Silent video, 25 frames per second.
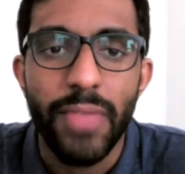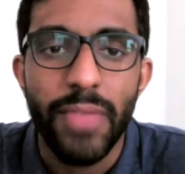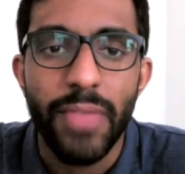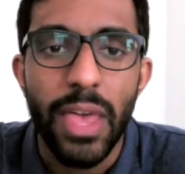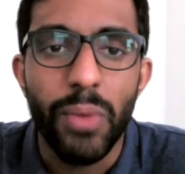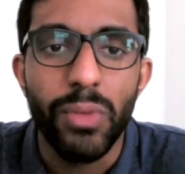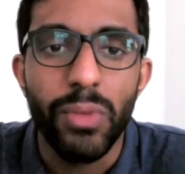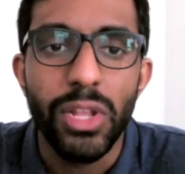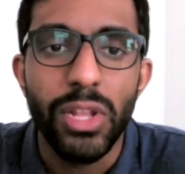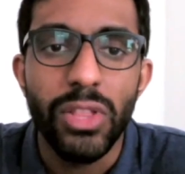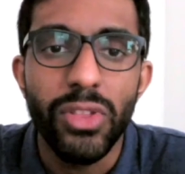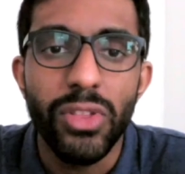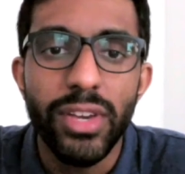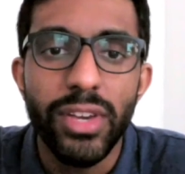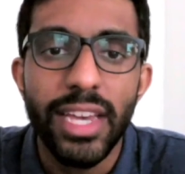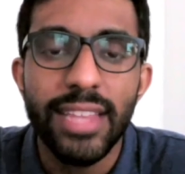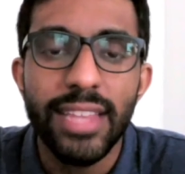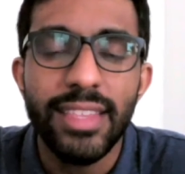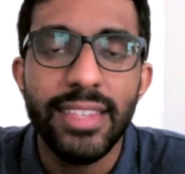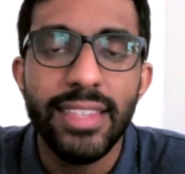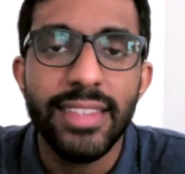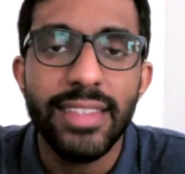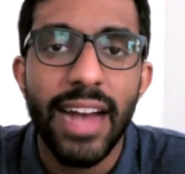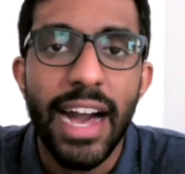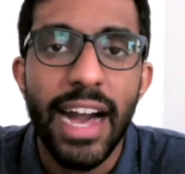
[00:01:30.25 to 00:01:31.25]
And when you look at
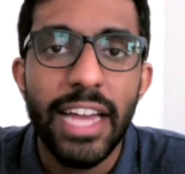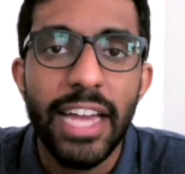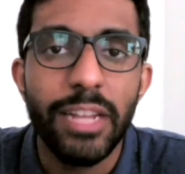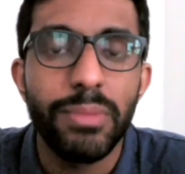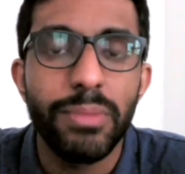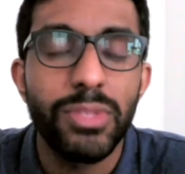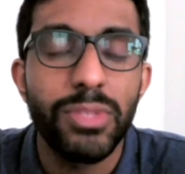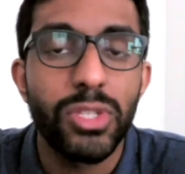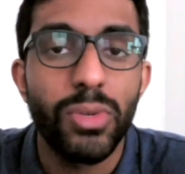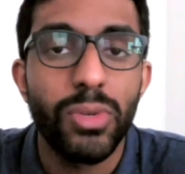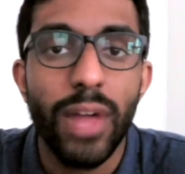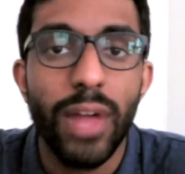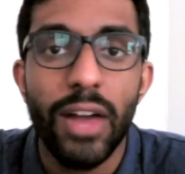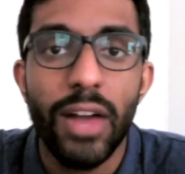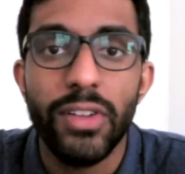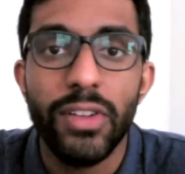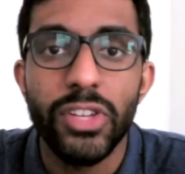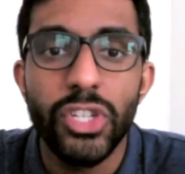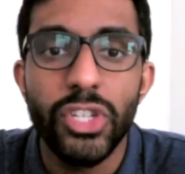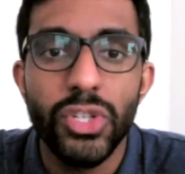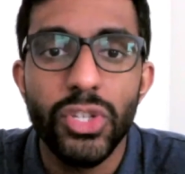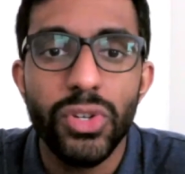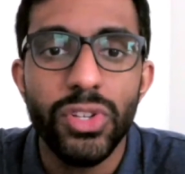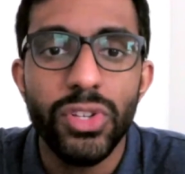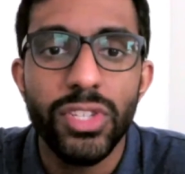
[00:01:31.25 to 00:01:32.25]
these items throughout
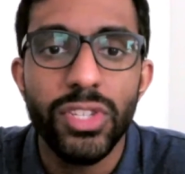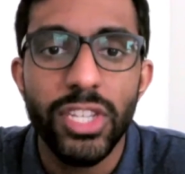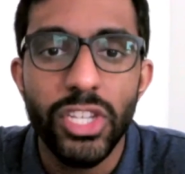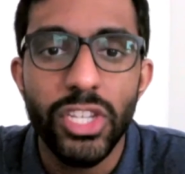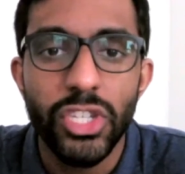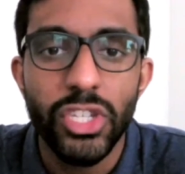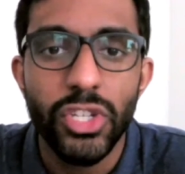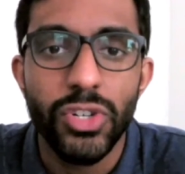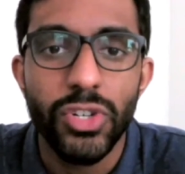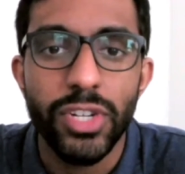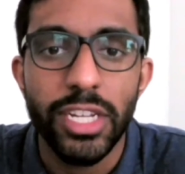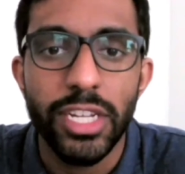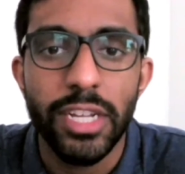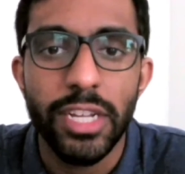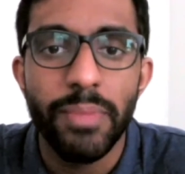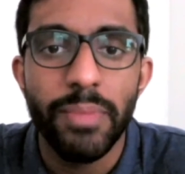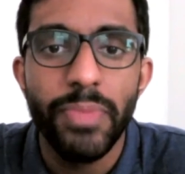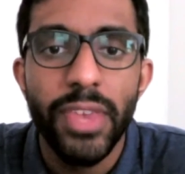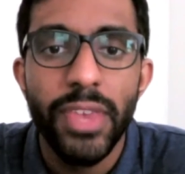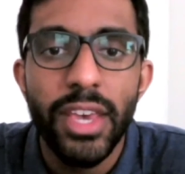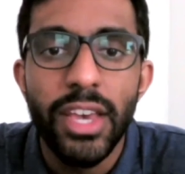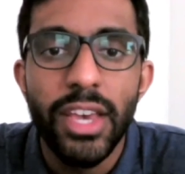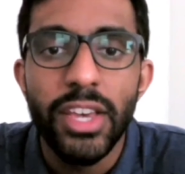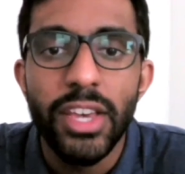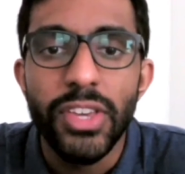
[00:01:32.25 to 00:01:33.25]
Israel's history,
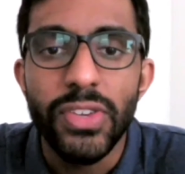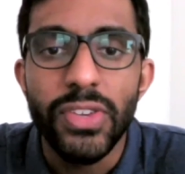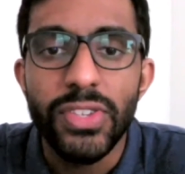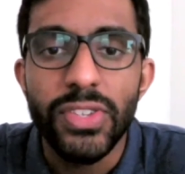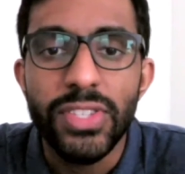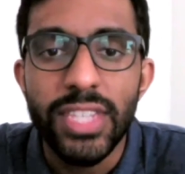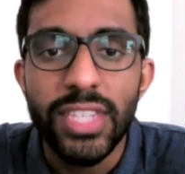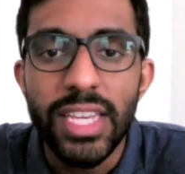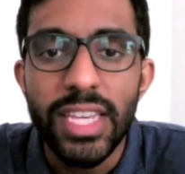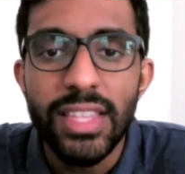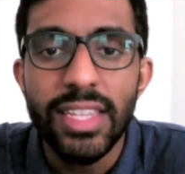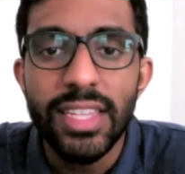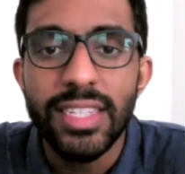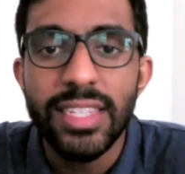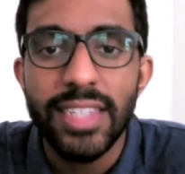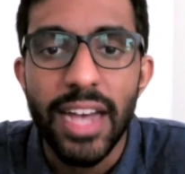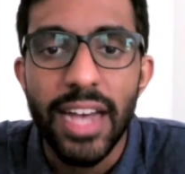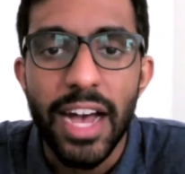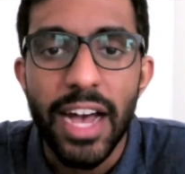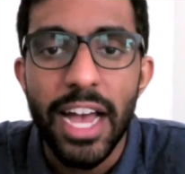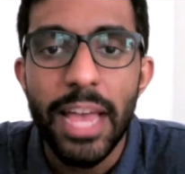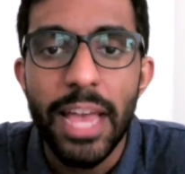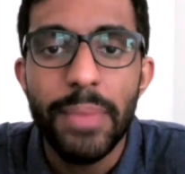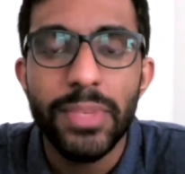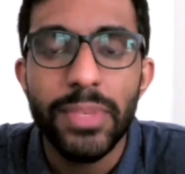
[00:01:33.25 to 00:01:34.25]
you see the
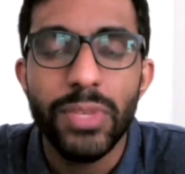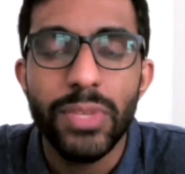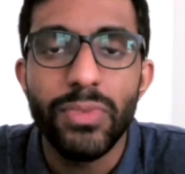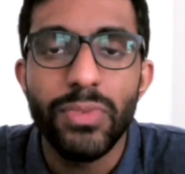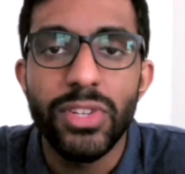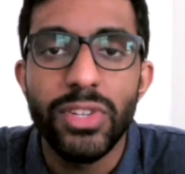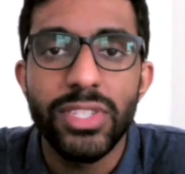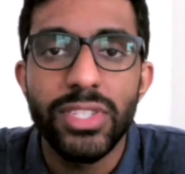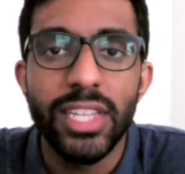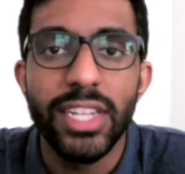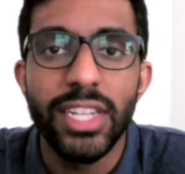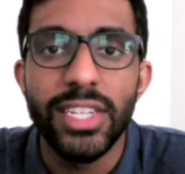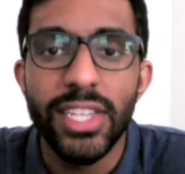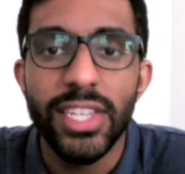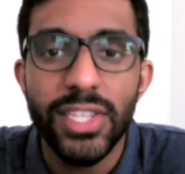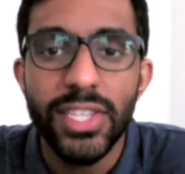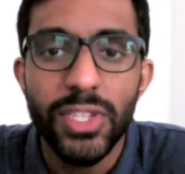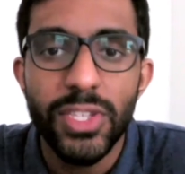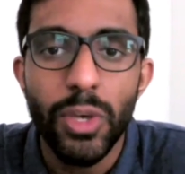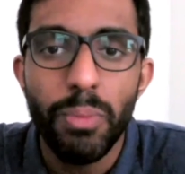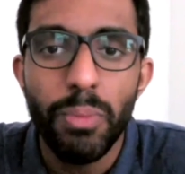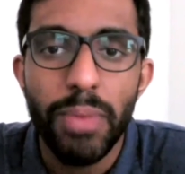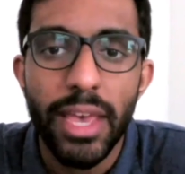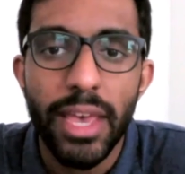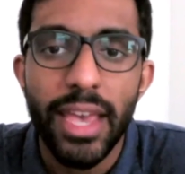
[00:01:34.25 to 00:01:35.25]
times in which they
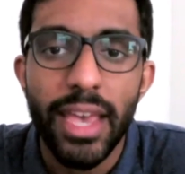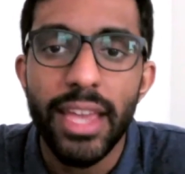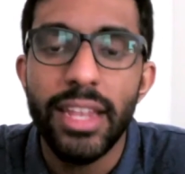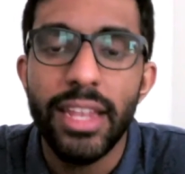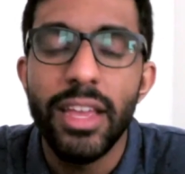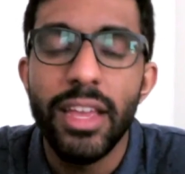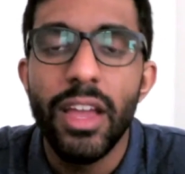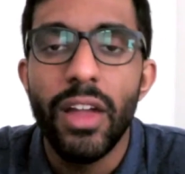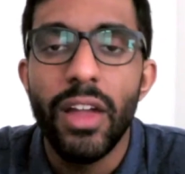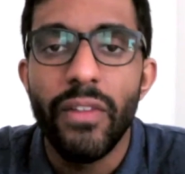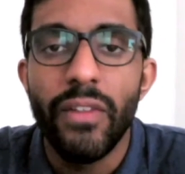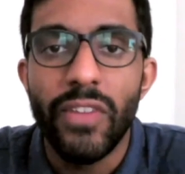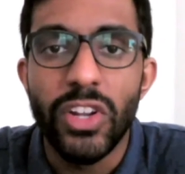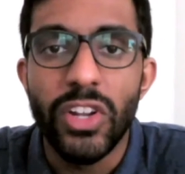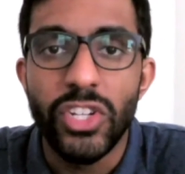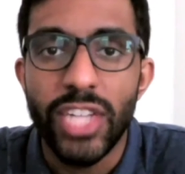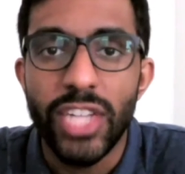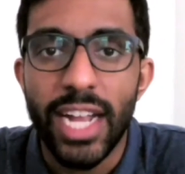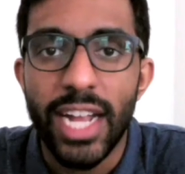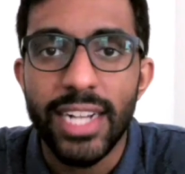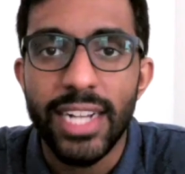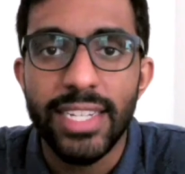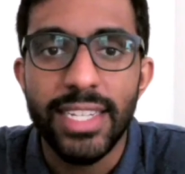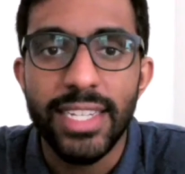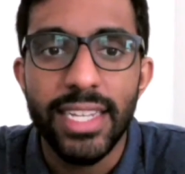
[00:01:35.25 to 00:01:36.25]
disobeyed,
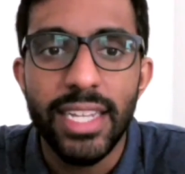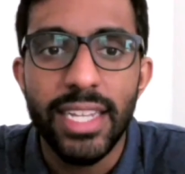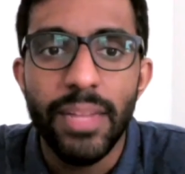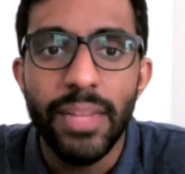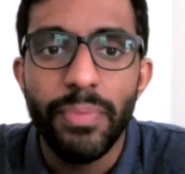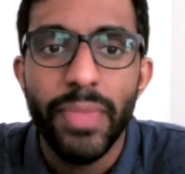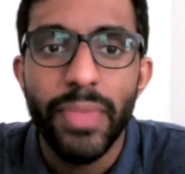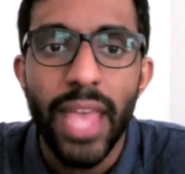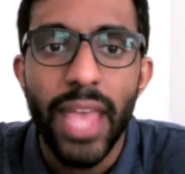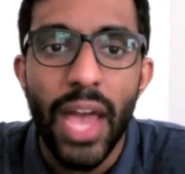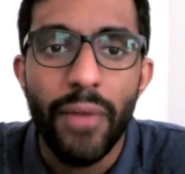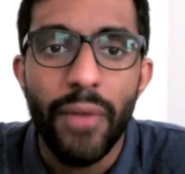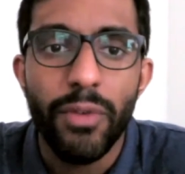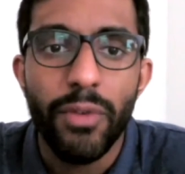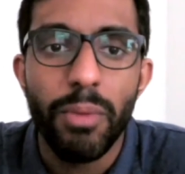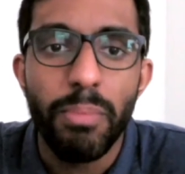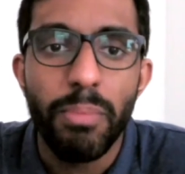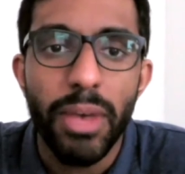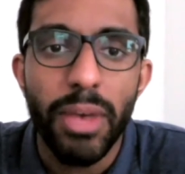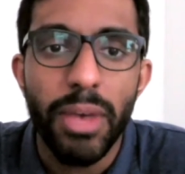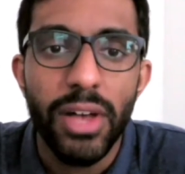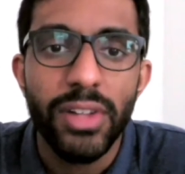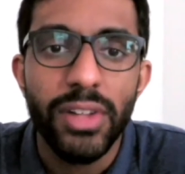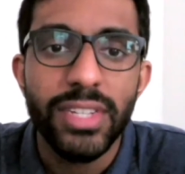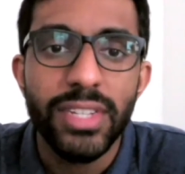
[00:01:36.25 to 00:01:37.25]
rejected, and
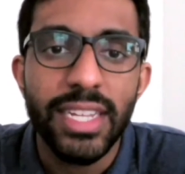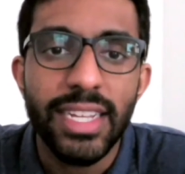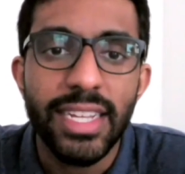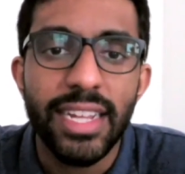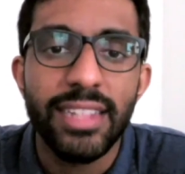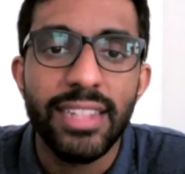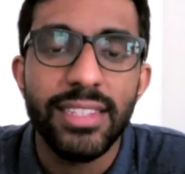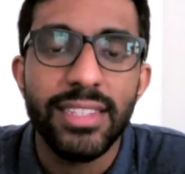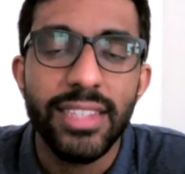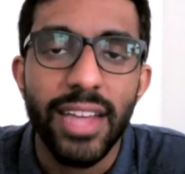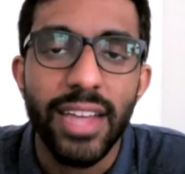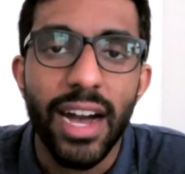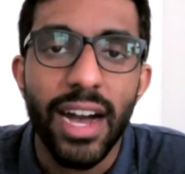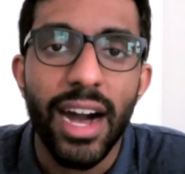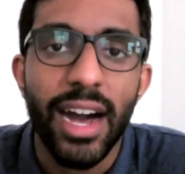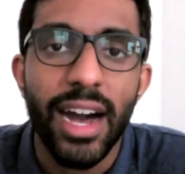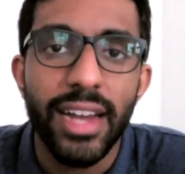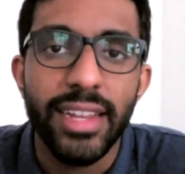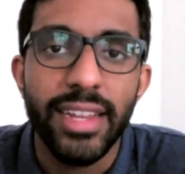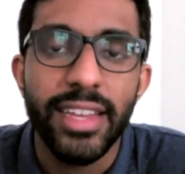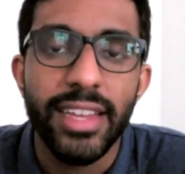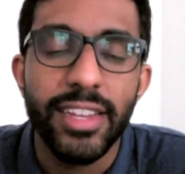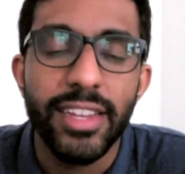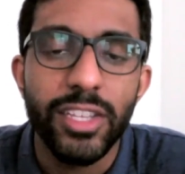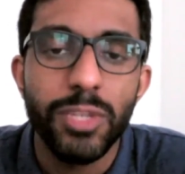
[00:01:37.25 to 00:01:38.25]
rebelled against God
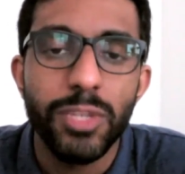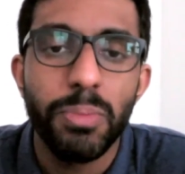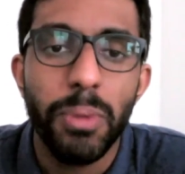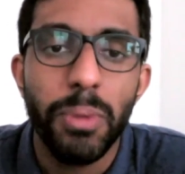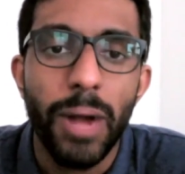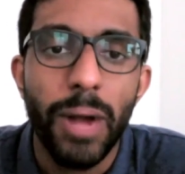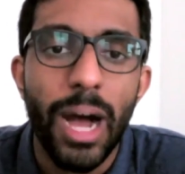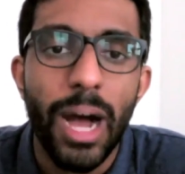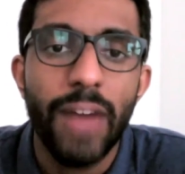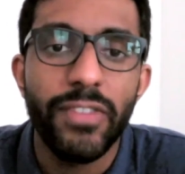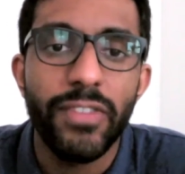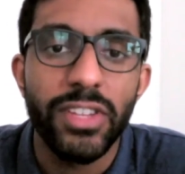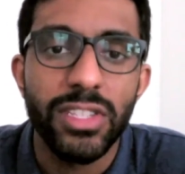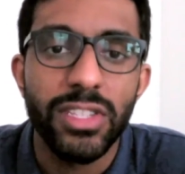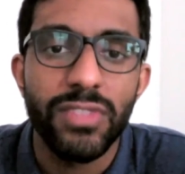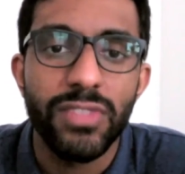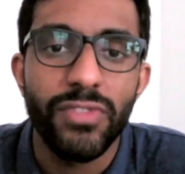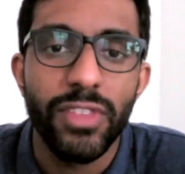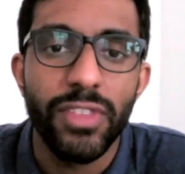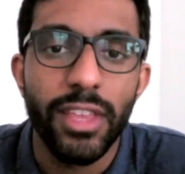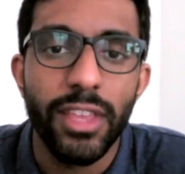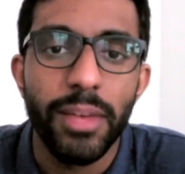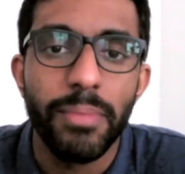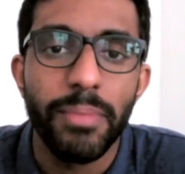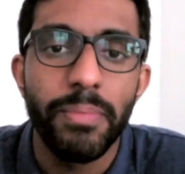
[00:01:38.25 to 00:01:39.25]
and his providence for
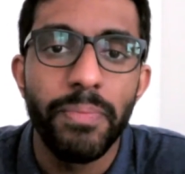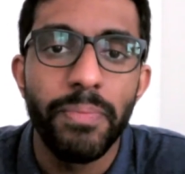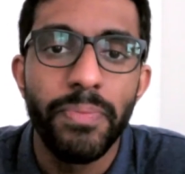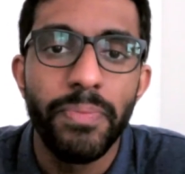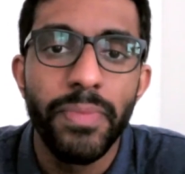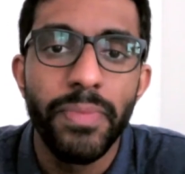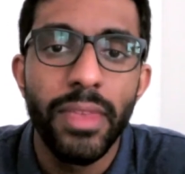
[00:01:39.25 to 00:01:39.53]
them.